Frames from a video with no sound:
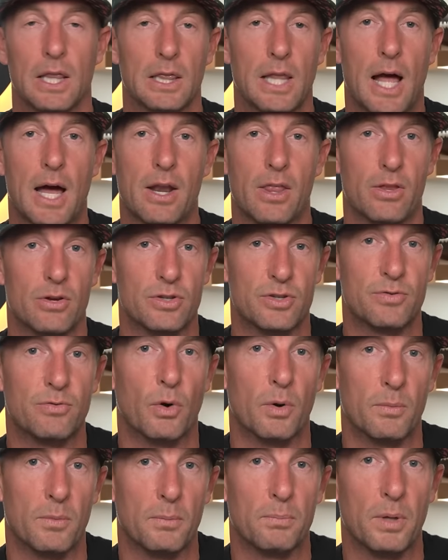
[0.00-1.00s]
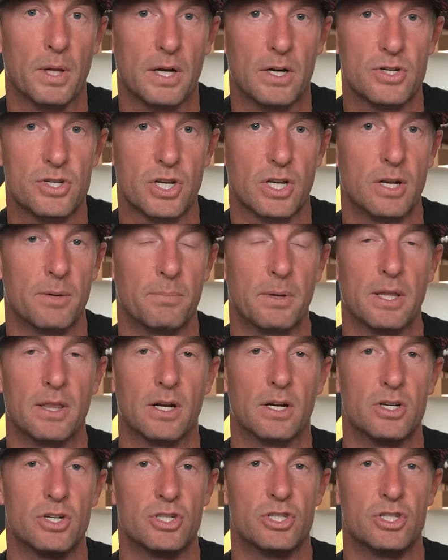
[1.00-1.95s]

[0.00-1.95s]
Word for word: A lot of those former players are going to be there.